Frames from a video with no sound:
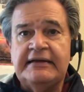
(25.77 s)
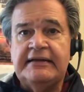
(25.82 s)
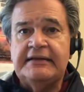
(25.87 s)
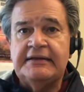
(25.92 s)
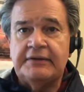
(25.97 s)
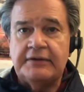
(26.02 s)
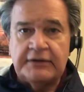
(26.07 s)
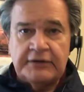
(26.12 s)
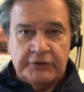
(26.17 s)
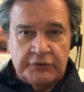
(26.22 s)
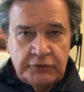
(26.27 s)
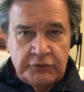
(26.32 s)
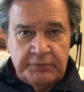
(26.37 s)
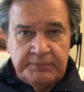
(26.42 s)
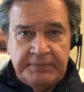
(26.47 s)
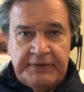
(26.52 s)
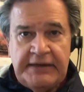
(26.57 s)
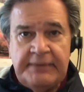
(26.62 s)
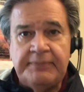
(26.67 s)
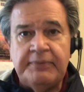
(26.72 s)
There are good
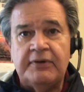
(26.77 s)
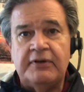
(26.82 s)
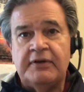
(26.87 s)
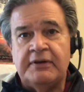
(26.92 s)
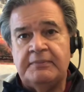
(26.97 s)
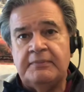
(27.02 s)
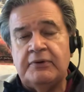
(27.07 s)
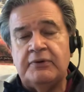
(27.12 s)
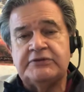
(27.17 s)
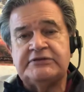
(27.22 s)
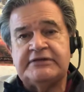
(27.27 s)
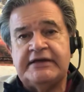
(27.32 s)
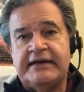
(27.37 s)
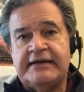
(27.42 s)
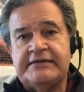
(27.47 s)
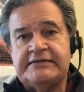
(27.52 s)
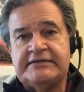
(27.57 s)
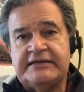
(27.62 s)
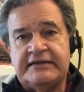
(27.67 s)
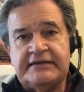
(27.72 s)
people on both
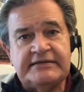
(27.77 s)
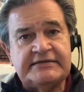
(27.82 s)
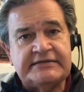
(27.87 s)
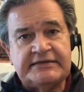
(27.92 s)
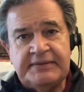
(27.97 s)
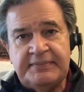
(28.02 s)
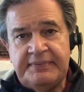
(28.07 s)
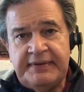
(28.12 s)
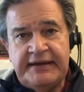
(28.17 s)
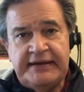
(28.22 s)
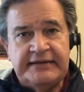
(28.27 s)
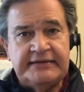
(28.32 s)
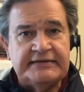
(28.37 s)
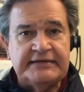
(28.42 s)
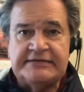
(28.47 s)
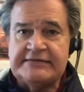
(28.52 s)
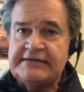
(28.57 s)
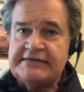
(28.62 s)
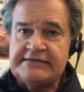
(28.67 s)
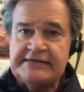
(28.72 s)
sides of this debate.
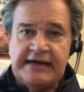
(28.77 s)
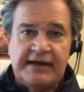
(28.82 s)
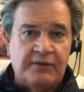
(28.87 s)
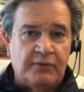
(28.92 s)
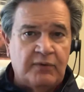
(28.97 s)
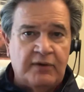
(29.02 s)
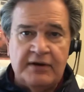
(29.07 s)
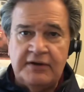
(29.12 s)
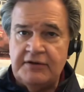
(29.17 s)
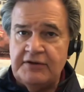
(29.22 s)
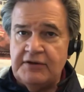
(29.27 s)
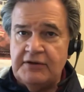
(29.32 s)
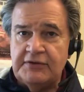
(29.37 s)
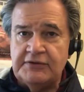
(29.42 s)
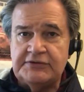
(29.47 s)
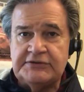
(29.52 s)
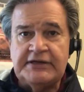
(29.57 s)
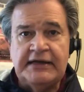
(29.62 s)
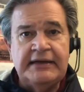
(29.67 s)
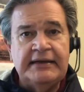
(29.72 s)
This is not one of
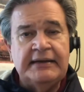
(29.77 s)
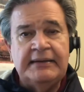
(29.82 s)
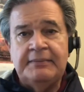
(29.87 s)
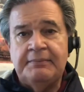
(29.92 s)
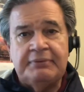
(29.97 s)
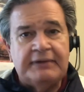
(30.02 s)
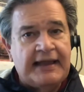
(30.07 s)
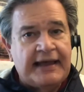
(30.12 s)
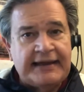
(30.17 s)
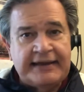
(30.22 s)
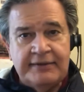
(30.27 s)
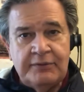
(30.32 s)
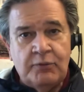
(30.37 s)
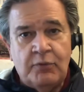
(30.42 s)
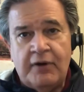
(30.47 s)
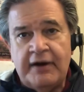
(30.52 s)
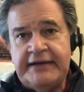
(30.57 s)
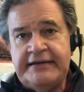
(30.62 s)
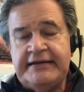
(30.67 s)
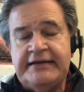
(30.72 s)
those black and
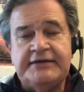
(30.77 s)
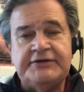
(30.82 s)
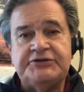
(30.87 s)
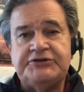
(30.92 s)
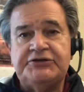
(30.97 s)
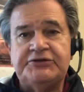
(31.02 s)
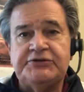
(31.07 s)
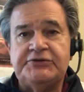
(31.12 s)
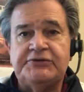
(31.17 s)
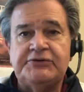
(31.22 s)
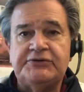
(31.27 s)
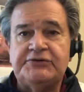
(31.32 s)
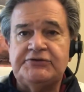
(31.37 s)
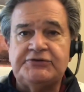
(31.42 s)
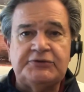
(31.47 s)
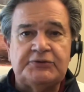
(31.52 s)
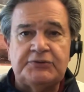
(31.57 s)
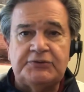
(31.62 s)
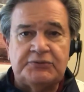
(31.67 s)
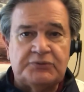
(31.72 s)
white issues
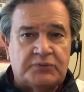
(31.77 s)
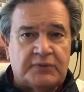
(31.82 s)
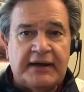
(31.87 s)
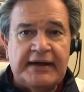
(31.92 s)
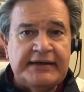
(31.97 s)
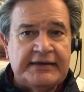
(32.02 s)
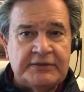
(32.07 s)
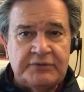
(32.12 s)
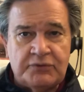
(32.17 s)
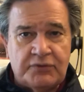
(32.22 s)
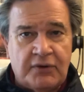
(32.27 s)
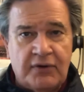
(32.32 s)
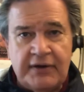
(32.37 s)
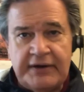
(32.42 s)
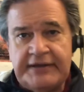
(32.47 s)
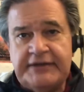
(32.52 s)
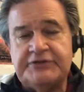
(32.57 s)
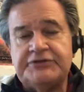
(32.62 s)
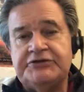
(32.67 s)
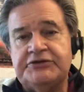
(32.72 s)
or right and wrong
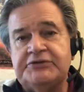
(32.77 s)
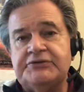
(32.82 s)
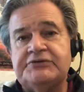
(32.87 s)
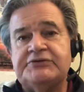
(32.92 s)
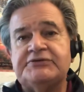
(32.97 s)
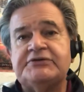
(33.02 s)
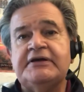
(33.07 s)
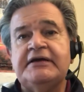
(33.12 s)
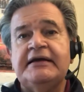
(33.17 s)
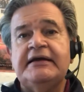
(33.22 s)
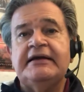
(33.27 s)
issues.